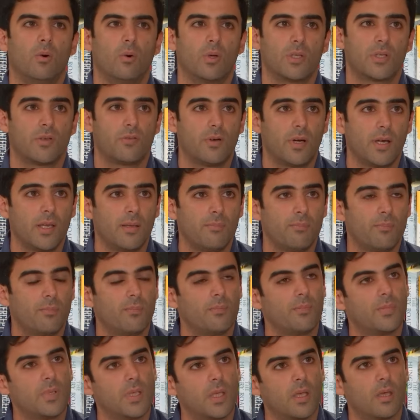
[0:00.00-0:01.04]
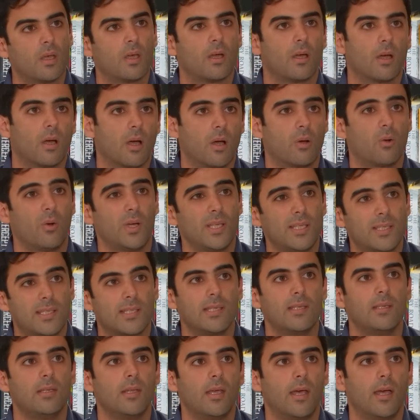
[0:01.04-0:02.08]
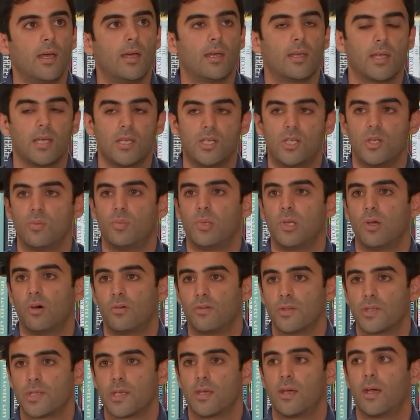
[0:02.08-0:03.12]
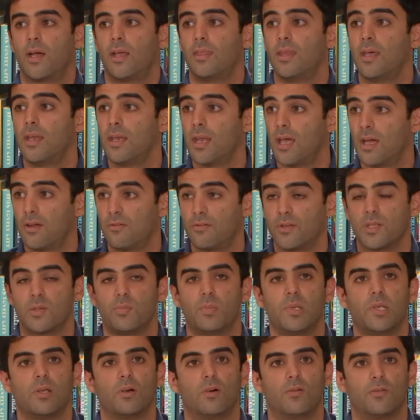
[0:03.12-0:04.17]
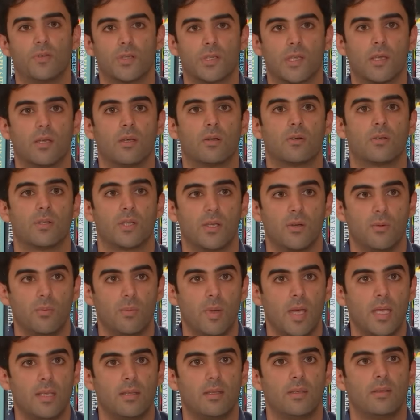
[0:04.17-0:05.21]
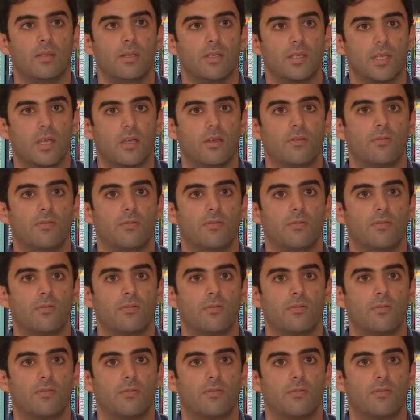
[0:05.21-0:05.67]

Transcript: who was a quite senior KGB officer and then FSB officer, because he remained in the